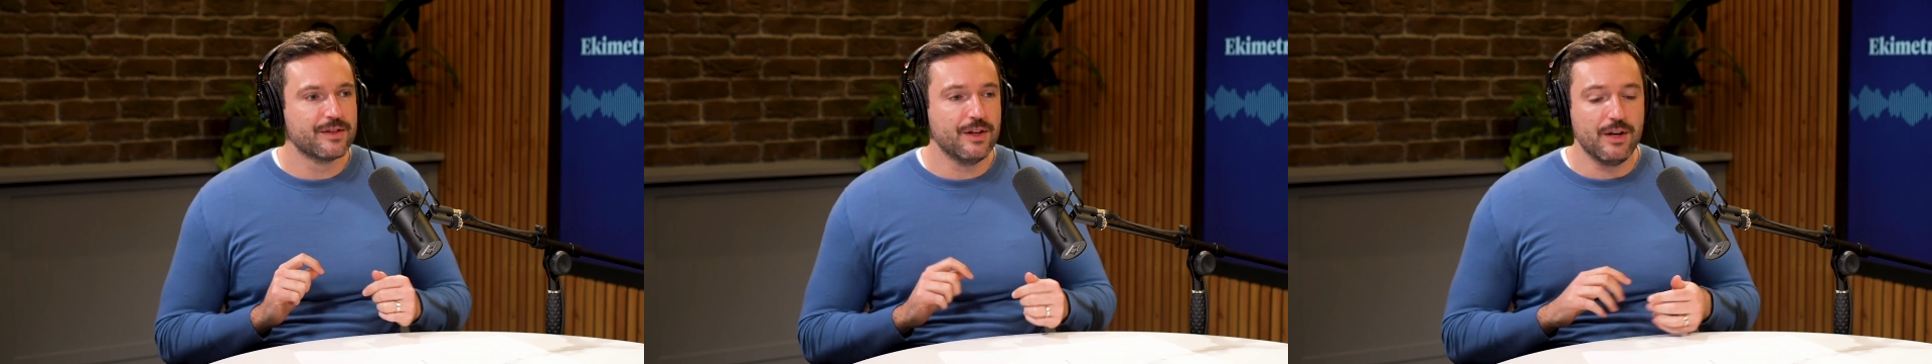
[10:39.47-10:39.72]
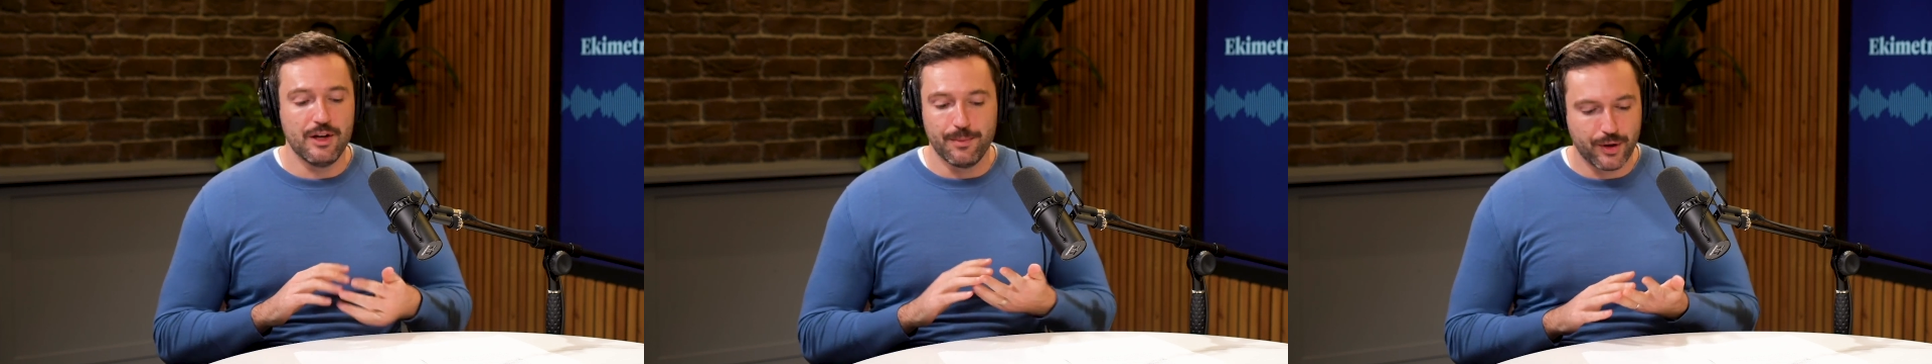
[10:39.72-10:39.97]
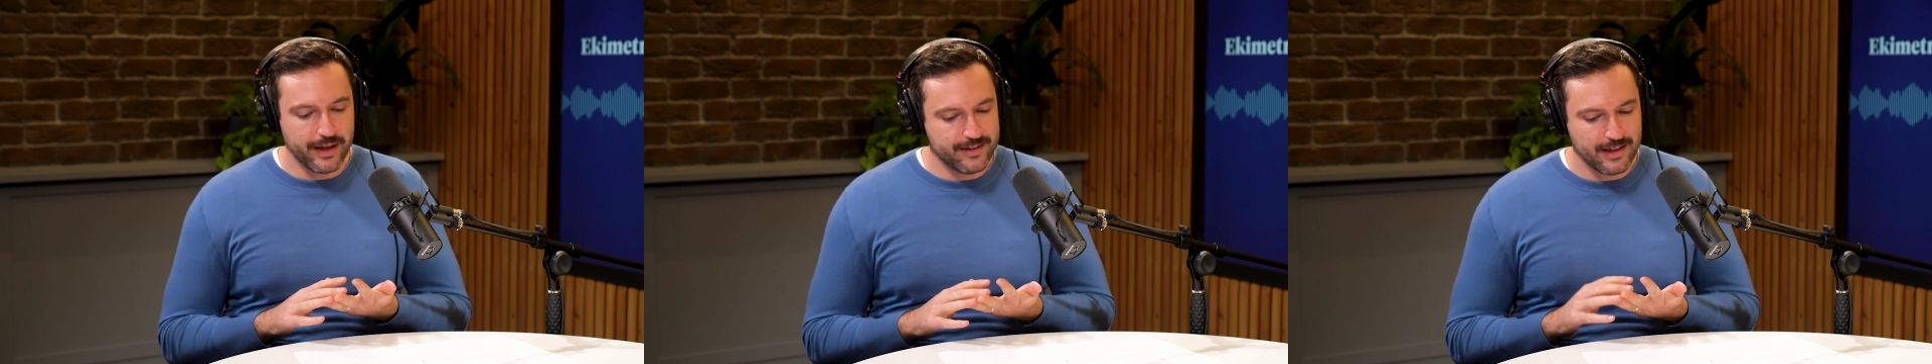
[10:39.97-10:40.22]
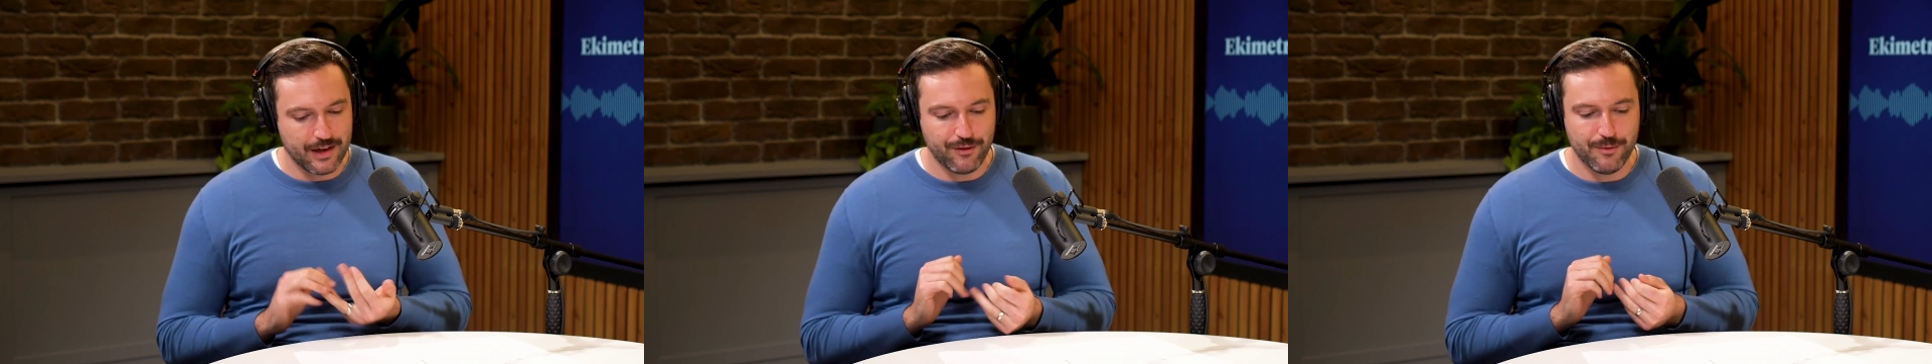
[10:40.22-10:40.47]
your
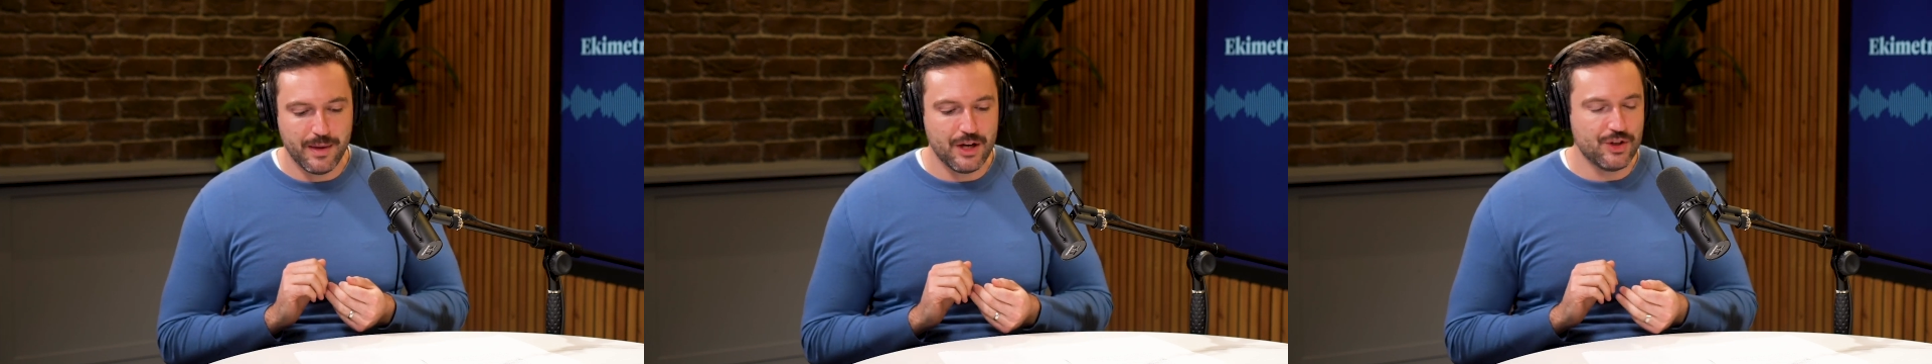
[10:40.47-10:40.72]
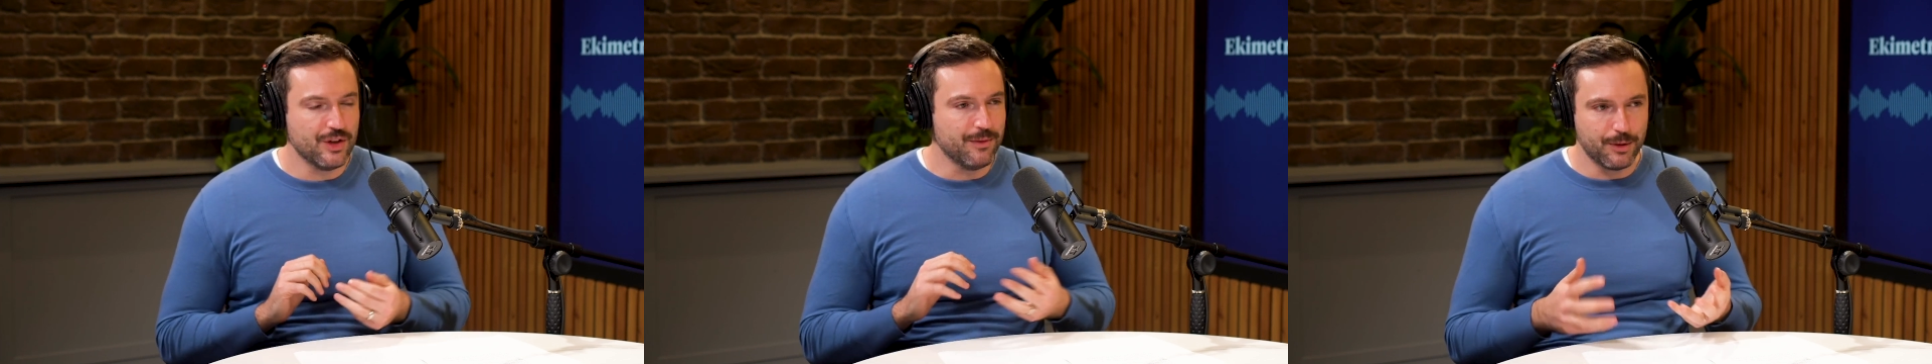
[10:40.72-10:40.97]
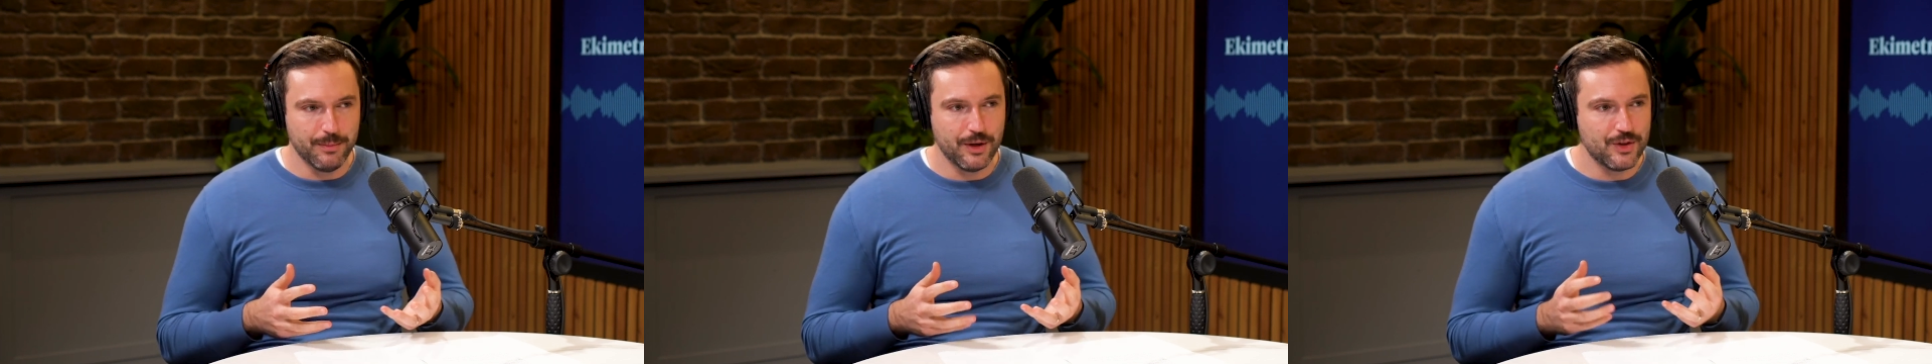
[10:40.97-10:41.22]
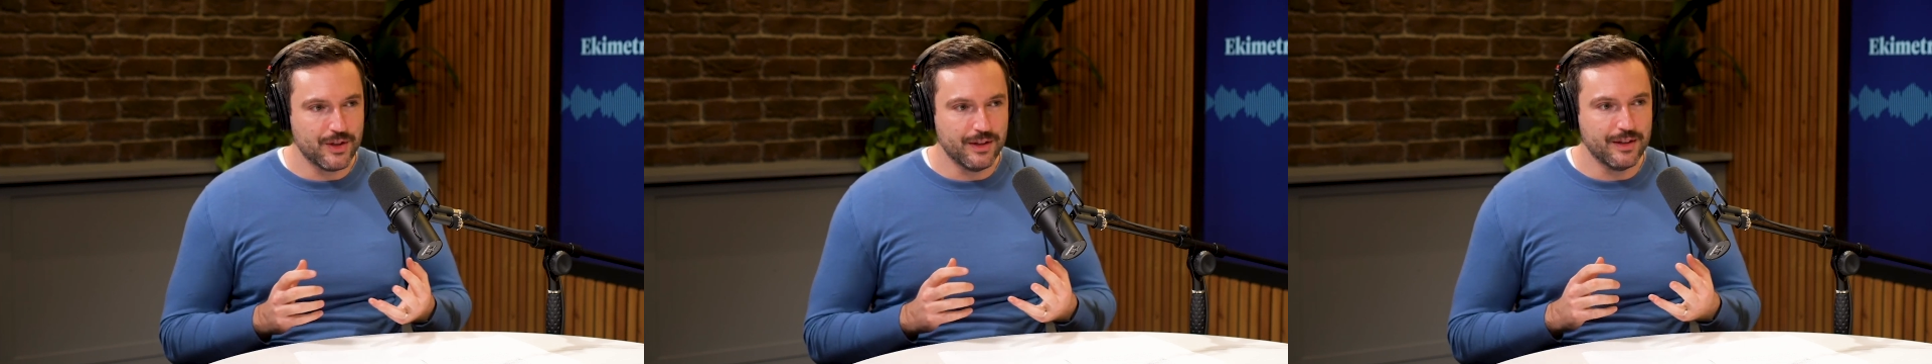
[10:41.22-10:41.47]
pricing information,
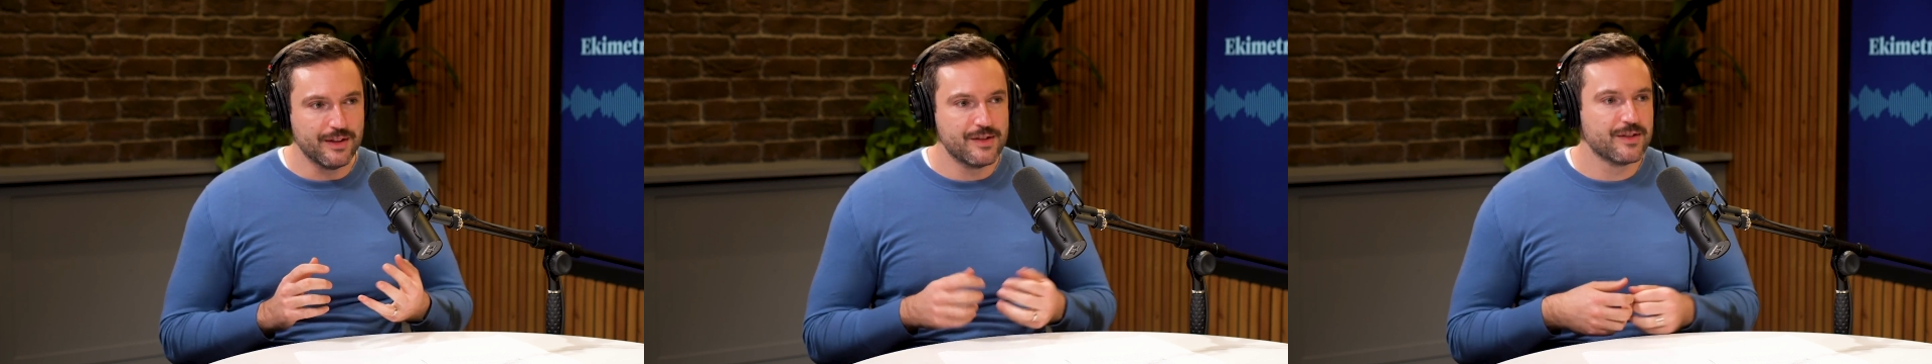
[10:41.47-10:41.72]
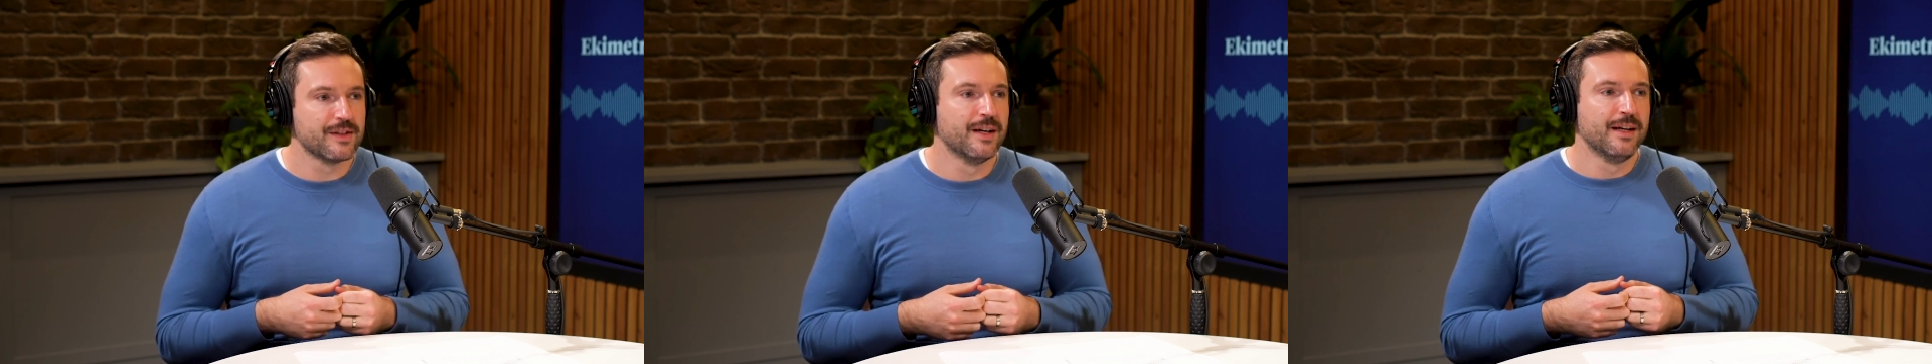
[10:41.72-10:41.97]
promotions,